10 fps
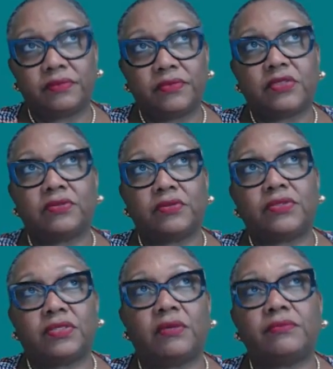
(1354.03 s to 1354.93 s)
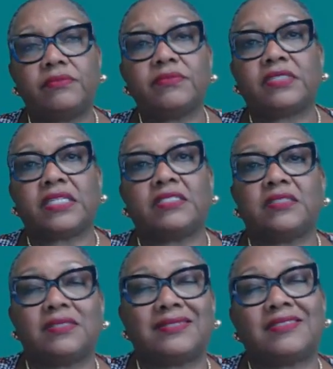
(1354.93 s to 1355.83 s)
to some
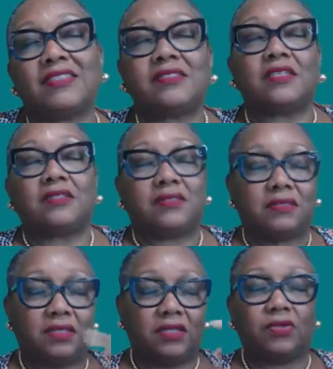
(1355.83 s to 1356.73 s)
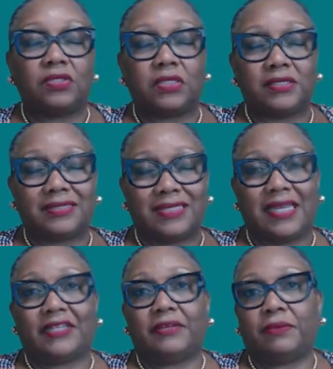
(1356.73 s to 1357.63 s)
statistical
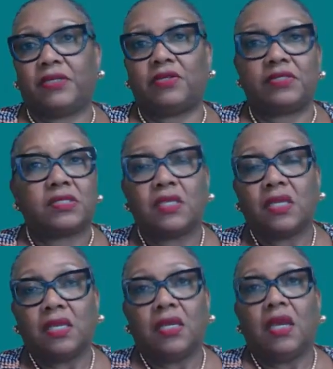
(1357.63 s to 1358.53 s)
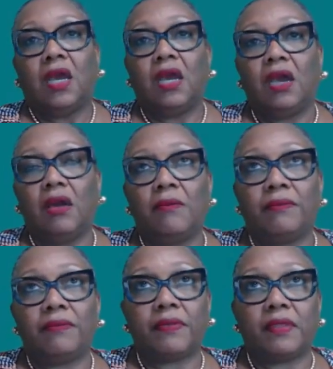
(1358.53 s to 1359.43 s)
data, because I
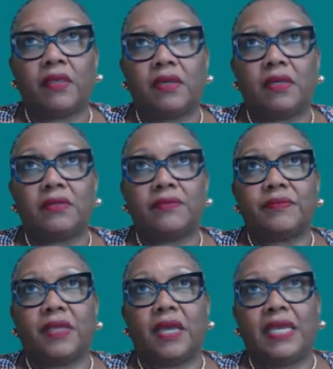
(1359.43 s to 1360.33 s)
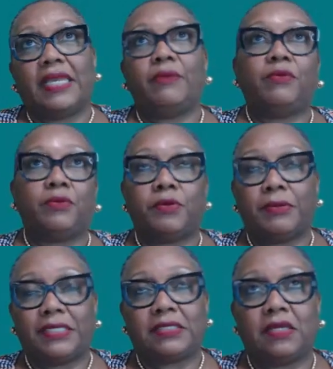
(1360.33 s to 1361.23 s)
am a woman
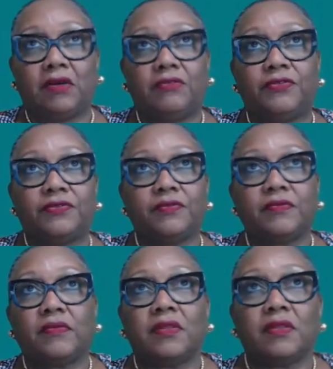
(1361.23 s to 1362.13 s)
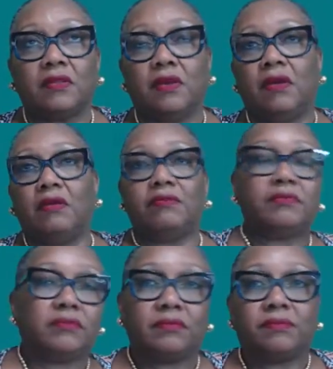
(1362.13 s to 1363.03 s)
myself,
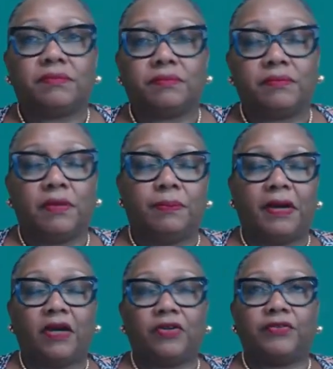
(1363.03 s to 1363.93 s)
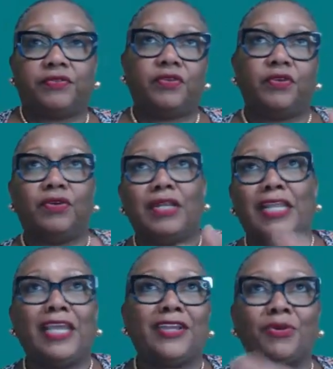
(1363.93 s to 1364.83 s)
part of the
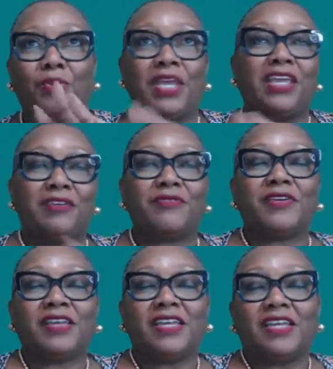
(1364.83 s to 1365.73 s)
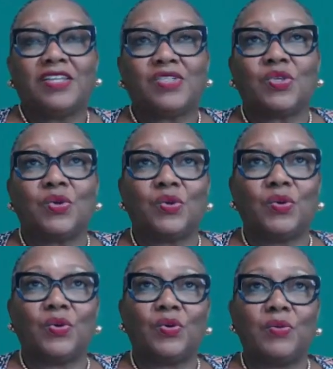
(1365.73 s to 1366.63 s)
later wave.
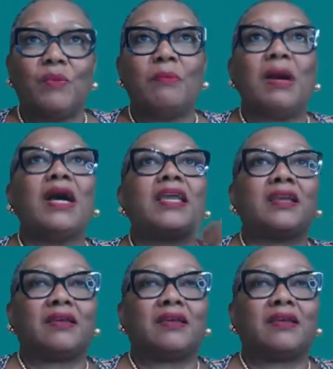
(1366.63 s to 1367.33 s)
So my